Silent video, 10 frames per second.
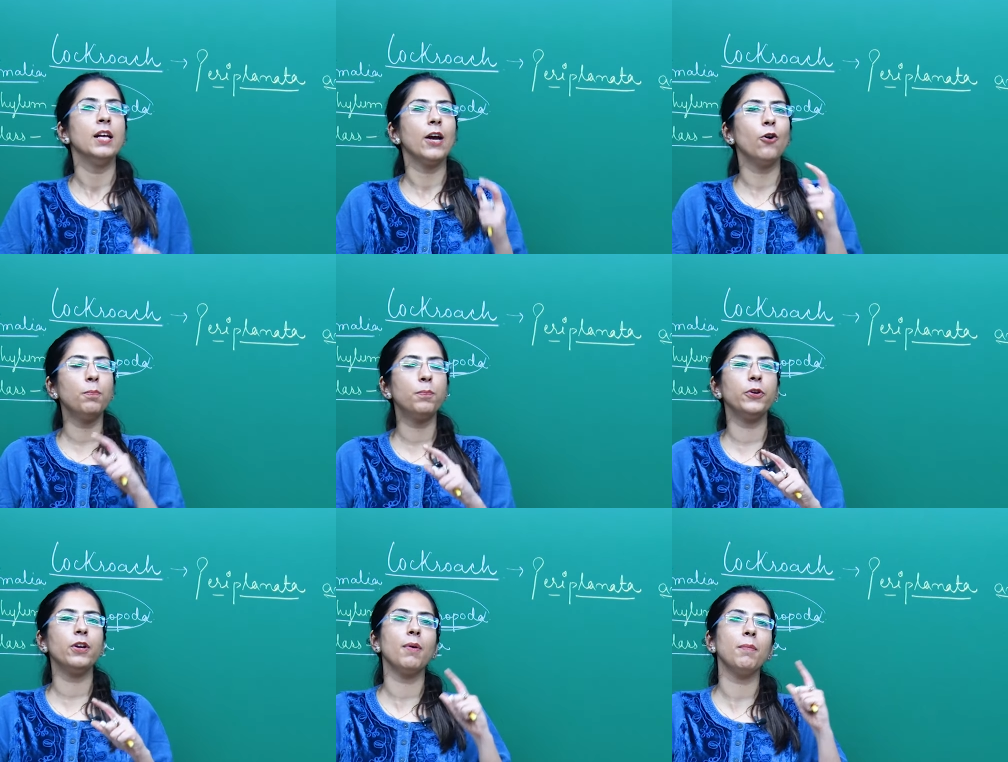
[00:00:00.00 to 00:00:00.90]
Hope you
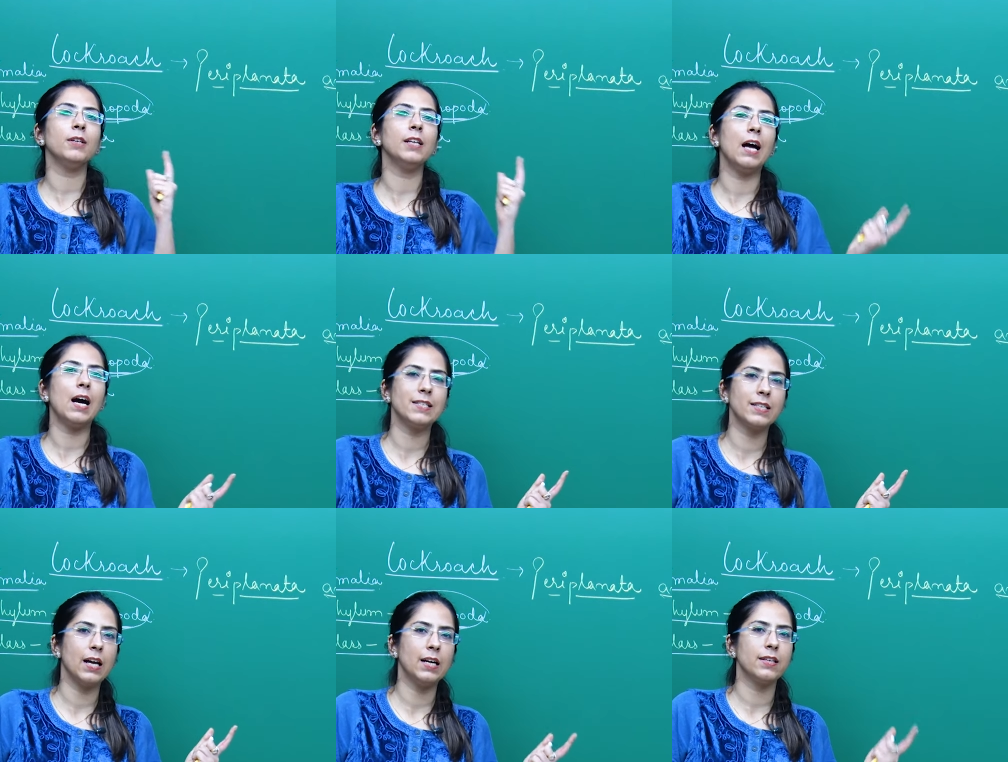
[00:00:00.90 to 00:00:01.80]
remember the
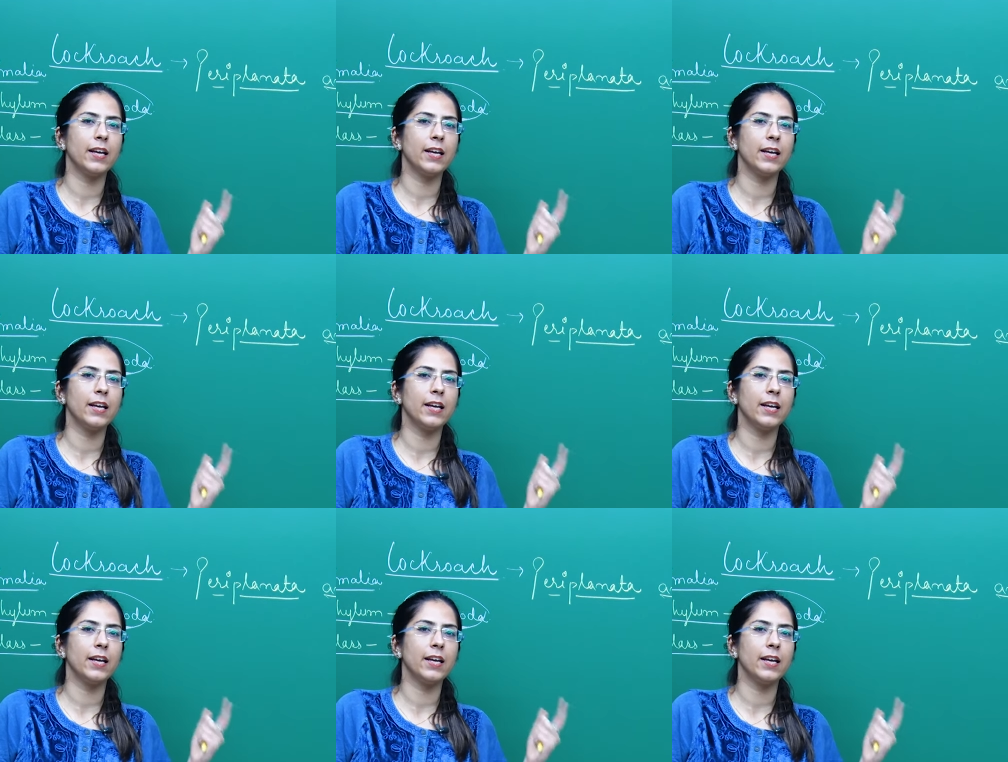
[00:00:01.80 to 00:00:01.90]
last class.